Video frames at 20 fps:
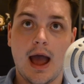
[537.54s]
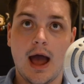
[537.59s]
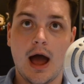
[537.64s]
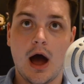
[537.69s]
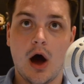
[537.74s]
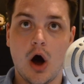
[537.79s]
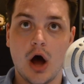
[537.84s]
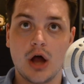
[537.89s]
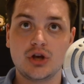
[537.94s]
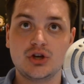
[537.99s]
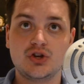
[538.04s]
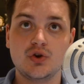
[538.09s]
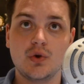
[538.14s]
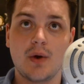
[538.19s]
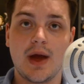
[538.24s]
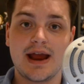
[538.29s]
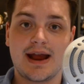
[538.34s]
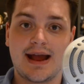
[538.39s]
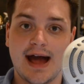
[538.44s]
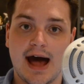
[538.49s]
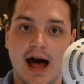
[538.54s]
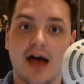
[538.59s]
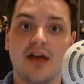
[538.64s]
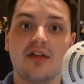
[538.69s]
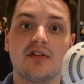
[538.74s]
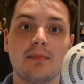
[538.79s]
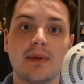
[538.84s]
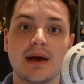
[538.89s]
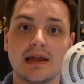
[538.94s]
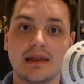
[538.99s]
onto a
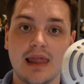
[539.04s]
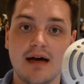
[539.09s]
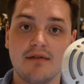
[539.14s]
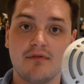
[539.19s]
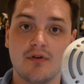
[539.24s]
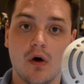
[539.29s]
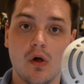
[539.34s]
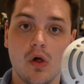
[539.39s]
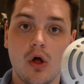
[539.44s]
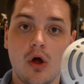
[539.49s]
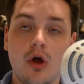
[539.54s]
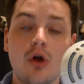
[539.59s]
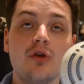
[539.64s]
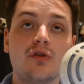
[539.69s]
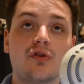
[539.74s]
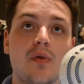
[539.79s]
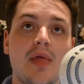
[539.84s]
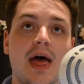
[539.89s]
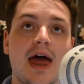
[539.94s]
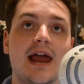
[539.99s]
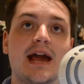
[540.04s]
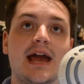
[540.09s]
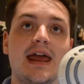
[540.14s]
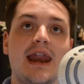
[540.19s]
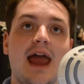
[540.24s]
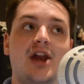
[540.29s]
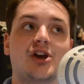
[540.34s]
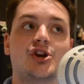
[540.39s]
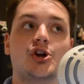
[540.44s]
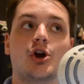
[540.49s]
cosmic level so that it can
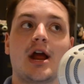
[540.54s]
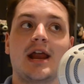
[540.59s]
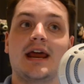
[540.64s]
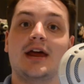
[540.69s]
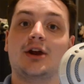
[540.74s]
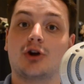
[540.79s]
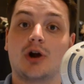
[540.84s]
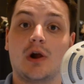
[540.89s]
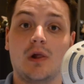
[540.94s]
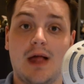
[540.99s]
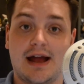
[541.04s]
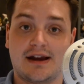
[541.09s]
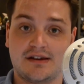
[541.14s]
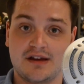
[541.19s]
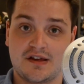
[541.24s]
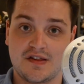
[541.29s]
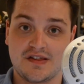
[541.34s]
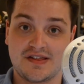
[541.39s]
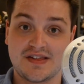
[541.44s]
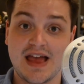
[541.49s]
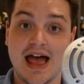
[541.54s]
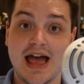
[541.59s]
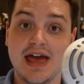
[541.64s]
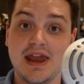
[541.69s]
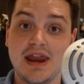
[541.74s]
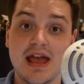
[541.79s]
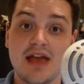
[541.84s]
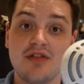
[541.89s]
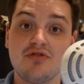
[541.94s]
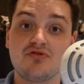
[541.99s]
enter an intergalactic
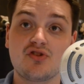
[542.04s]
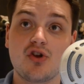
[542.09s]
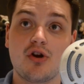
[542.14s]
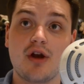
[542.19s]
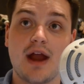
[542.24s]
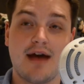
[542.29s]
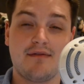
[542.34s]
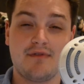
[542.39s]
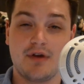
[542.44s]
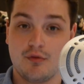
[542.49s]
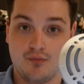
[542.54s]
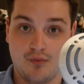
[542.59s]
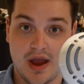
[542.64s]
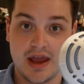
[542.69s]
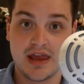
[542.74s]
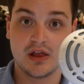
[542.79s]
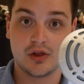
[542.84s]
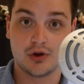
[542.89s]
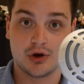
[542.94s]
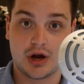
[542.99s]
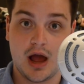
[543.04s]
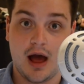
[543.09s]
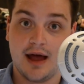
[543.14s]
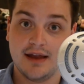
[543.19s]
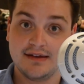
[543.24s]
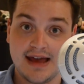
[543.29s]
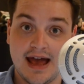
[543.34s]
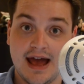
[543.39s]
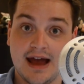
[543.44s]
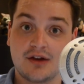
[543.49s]
society and start having regular
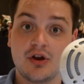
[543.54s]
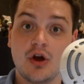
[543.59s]
contact